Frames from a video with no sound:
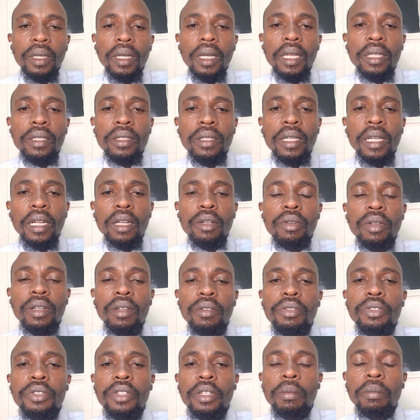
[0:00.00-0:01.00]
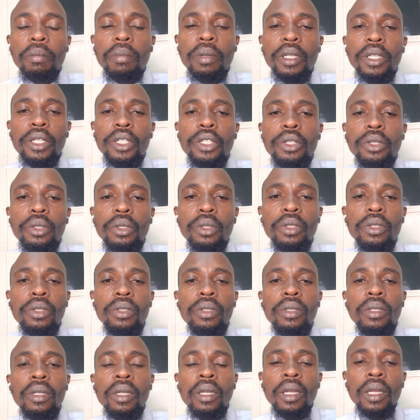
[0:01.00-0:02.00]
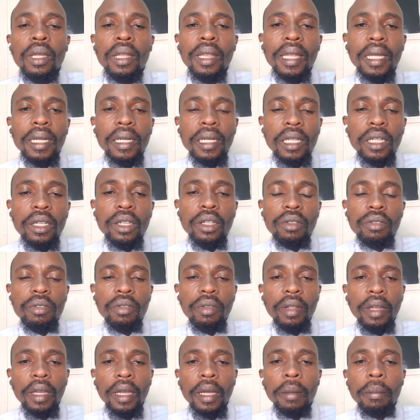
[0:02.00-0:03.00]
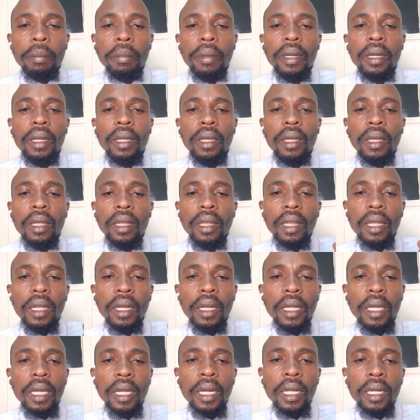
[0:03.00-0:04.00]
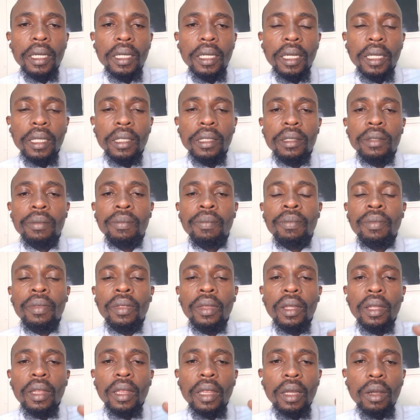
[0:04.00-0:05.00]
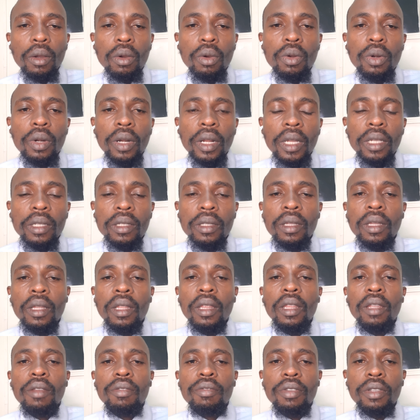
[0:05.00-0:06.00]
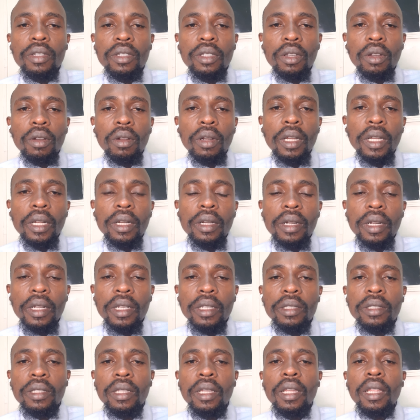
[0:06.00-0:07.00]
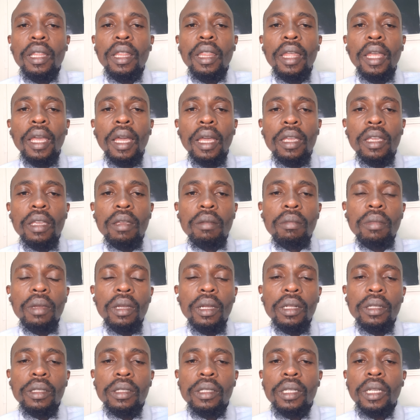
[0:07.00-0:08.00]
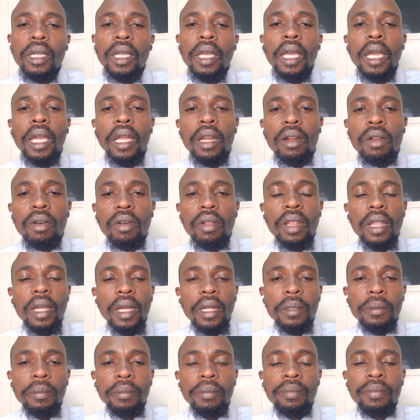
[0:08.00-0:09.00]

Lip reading: A CR12 simply shows the details of the company, the directors, the owner, the physical address, their emails, and all that.